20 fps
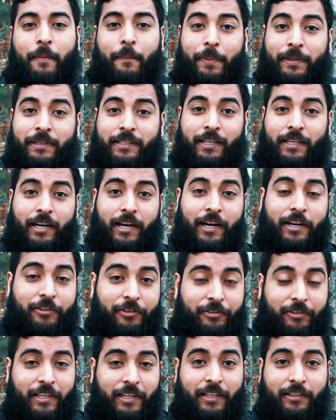But the
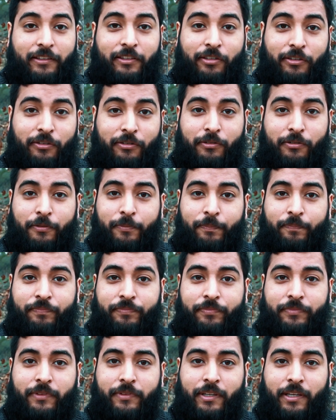other thing too
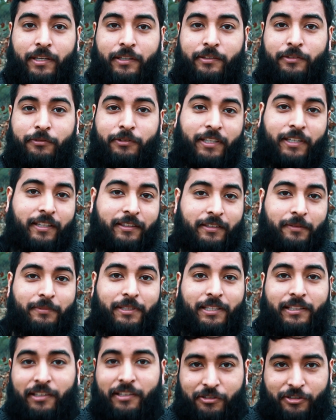is get some
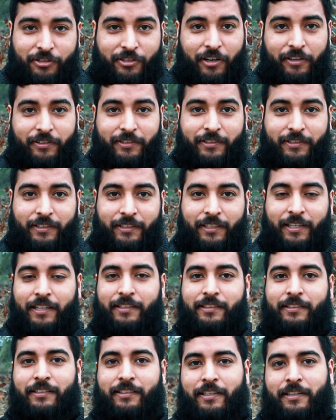detail shots.
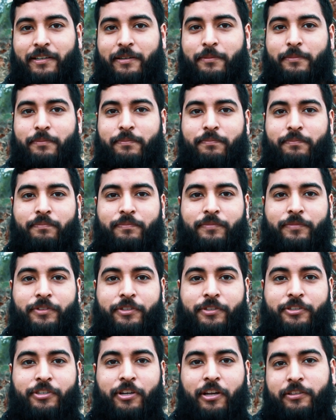Get some
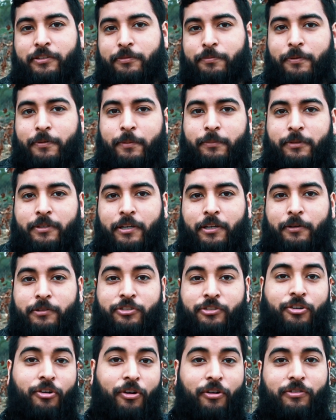shots from the
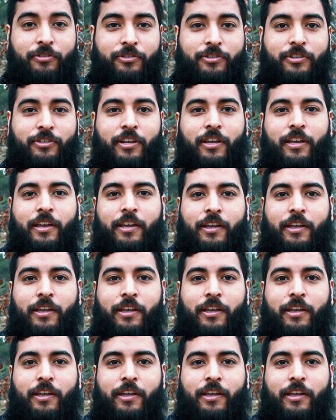church.